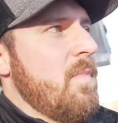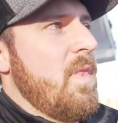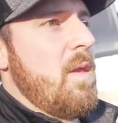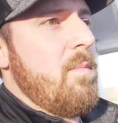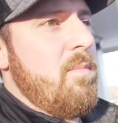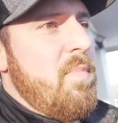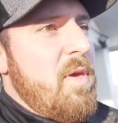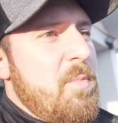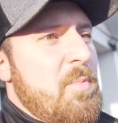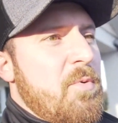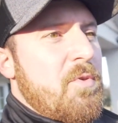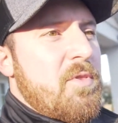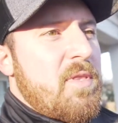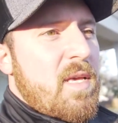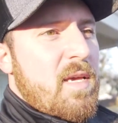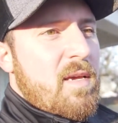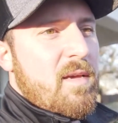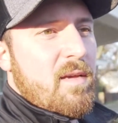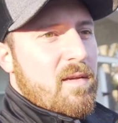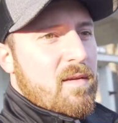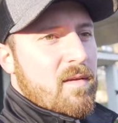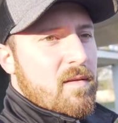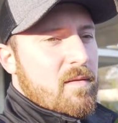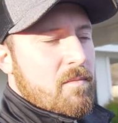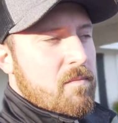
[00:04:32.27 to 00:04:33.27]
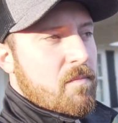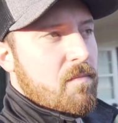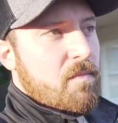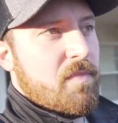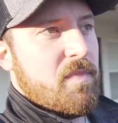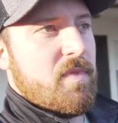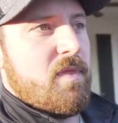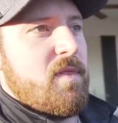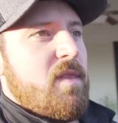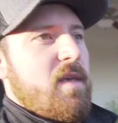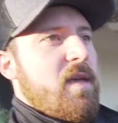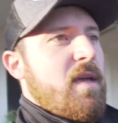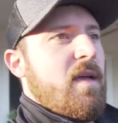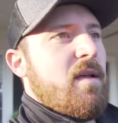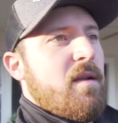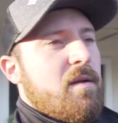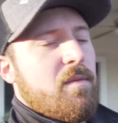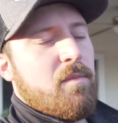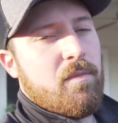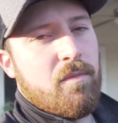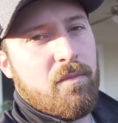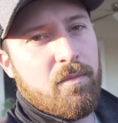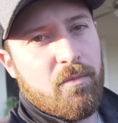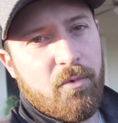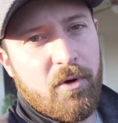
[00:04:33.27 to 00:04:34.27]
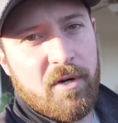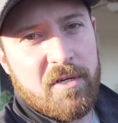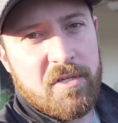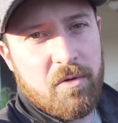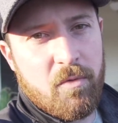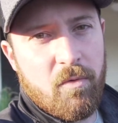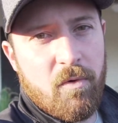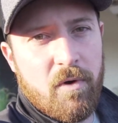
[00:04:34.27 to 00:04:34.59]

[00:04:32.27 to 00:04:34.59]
people think that pressure